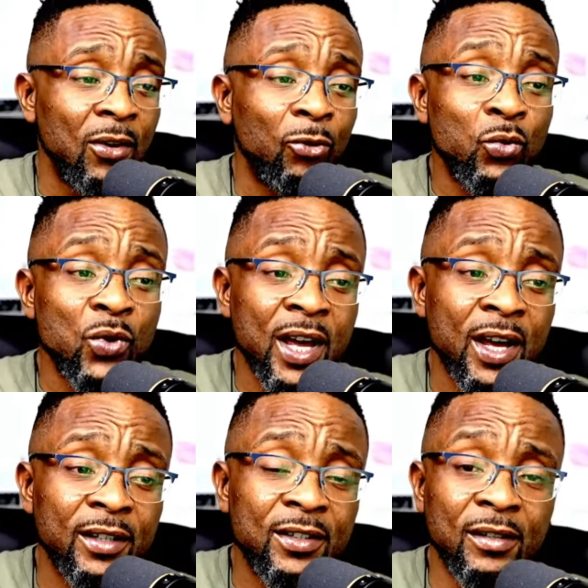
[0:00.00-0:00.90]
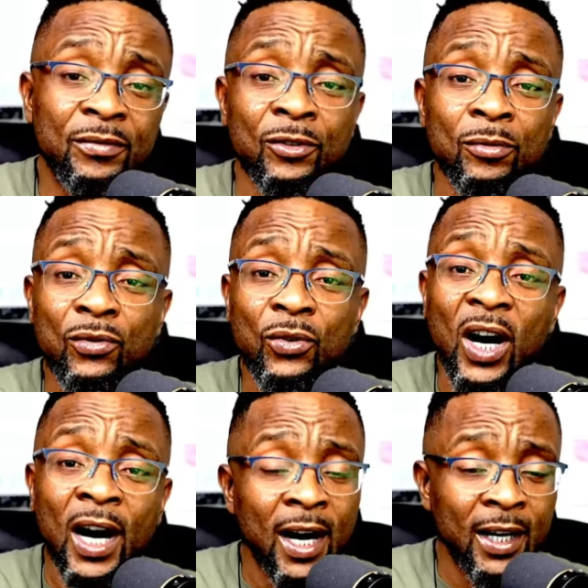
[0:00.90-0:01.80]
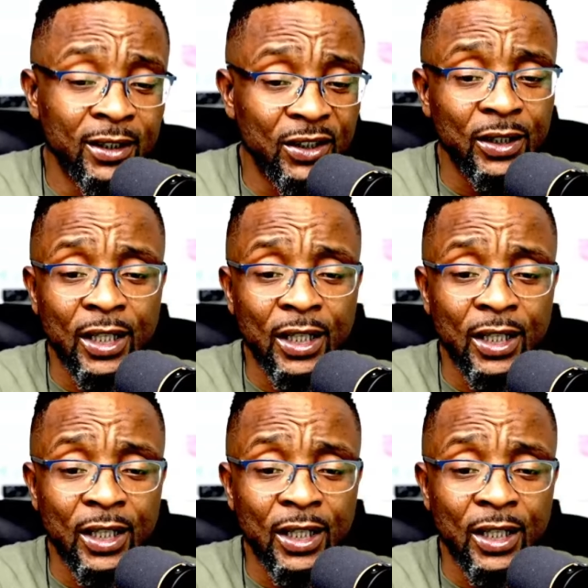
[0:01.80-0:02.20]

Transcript: where Tinubu Arch,